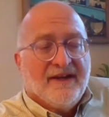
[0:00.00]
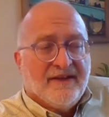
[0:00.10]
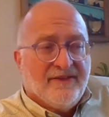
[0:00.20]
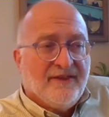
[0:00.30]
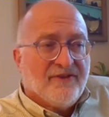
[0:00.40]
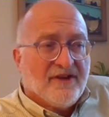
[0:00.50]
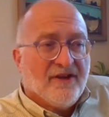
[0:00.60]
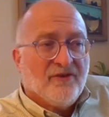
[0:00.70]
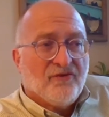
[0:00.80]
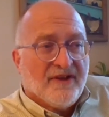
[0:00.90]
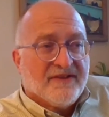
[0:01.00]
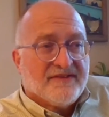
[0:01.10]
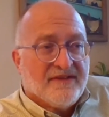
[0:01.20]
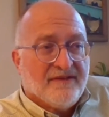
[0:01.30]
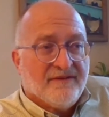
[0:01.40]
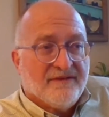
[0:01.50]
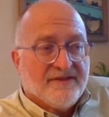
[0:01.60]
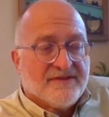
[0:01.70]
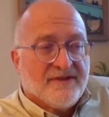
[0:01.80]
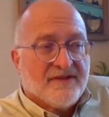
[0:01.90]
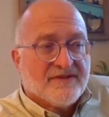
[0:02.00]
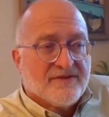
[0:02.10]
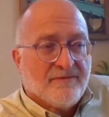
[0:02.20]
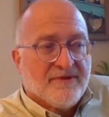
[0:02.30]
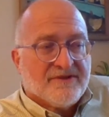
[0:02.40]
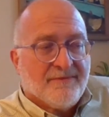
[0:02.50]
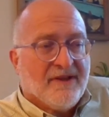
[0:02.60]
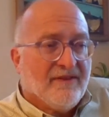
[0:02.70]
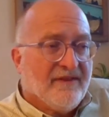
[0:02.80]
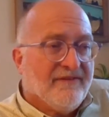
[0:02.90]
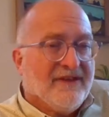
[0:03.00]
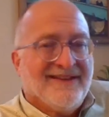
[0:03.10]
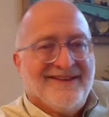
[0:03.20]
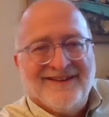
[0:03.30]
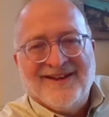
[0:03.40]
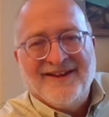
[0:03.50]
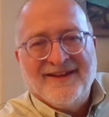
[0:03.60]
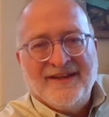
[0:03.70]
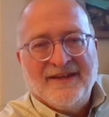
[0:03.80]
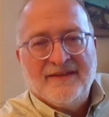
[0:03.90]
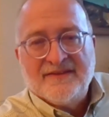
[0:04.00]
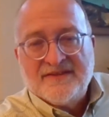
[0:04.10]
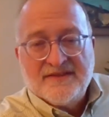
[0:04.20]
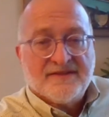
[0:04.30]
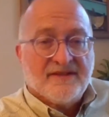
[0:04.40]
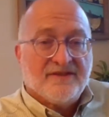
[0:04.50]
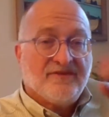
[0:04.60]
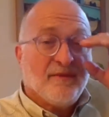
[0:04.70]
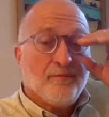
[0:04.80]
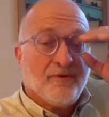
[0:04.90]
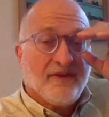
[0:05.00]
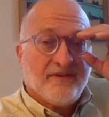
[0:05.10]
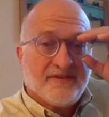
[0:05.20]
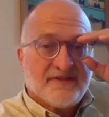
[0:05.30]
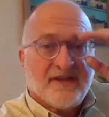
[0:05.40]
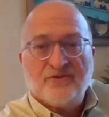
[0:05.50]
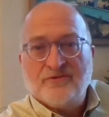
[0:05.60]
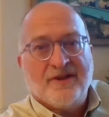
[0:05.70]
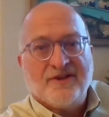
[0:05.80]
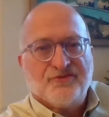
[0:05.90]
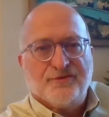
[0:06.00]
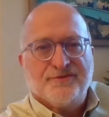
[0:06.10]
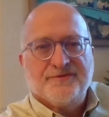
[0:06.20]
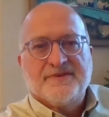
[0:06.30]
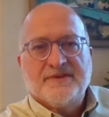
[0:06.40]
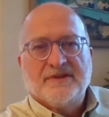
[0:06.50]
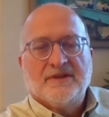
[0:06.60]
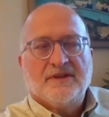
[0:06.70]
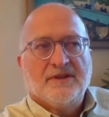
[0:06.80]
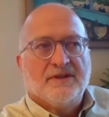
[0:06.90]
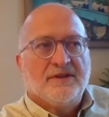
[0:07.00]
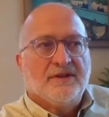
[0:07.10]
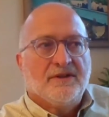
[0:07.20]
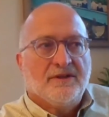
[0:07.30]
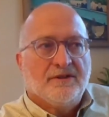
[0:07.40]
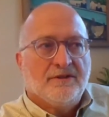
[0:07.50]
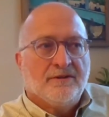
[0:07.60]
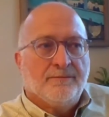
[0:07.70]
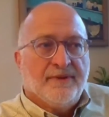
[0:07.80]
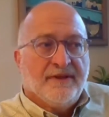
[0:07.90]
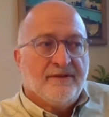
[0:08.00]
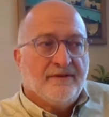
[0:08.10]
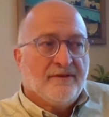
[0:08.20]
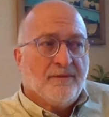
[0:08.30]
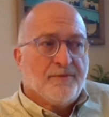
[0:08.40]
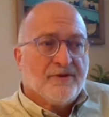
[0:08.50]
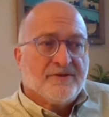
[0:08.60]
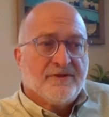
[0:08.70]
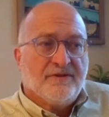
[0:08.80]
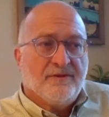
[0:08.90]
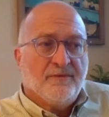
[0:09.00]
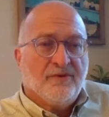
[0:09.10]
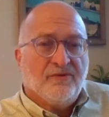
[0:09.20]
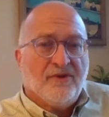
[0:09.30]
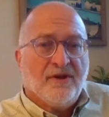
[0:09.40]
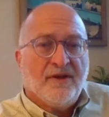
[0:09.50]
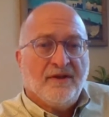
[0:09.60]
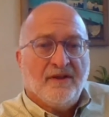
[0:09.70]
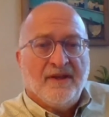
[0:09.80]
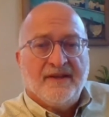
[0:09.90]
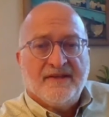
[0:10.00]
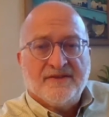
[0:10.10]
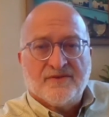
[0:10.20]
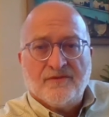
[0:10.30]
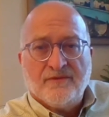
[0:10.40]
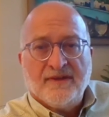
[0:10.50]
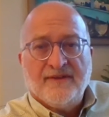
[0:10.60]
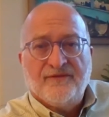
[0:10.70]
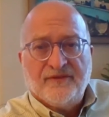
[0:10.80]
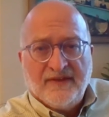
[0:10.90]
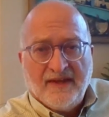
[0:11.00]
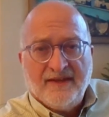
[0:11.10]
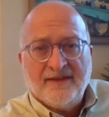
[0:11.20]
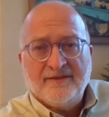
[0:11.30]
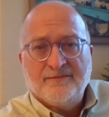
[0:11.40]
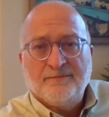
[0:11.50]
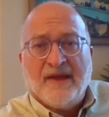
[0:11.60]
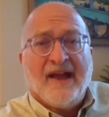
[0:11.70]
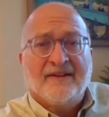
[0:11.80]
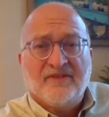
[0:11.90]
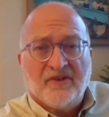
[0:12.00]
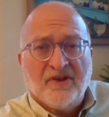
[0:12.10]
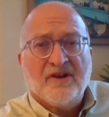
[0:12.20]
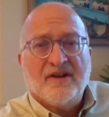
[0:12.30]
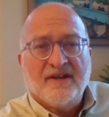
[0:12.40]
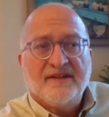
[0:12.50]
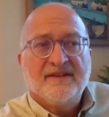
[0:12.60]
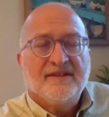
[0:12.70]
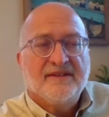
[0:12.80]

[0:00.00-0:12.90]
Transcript: i think the contrast here is not so much about living and dying in the sense that you have breath inside your nostrils but the person who will not let his grief take him back to God